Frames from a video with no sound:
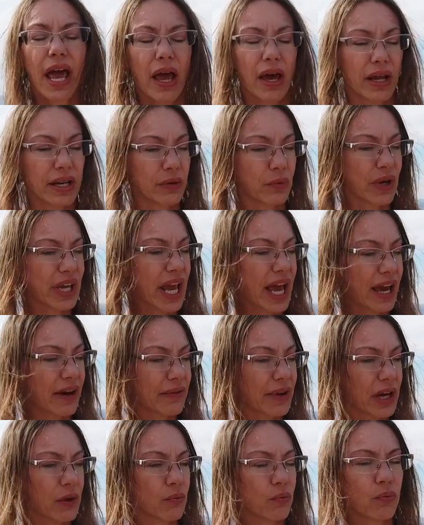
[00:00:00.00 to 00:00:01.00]
and we
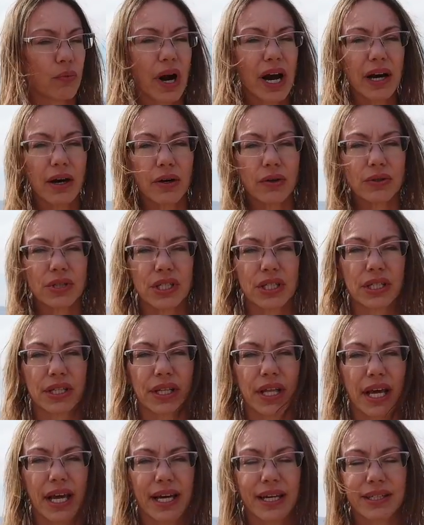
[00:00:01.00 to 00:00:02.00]
have a route
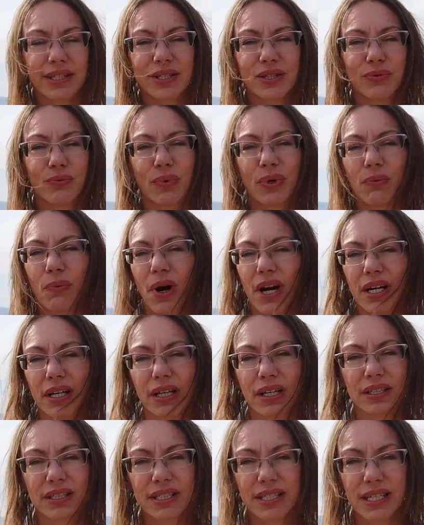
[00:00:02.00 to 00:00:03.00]
that we want
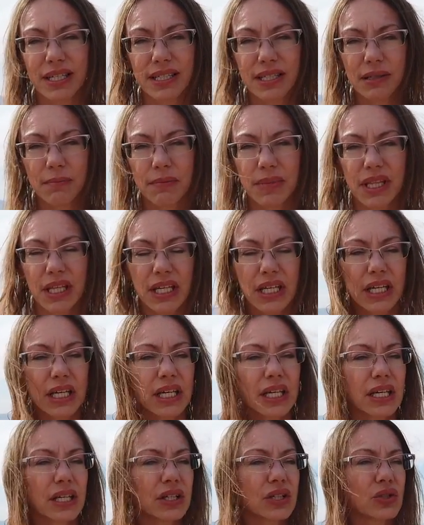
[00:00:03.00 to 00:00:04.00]
to see some
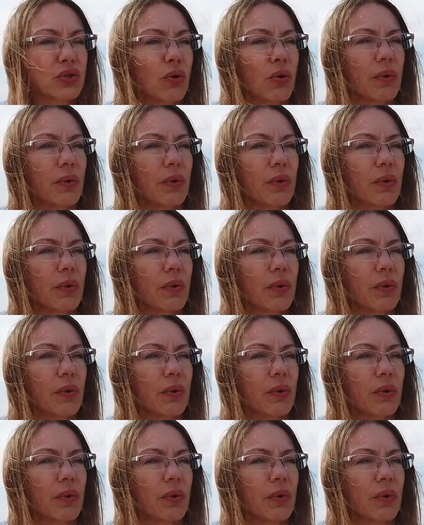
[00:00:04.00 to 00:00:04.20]
things,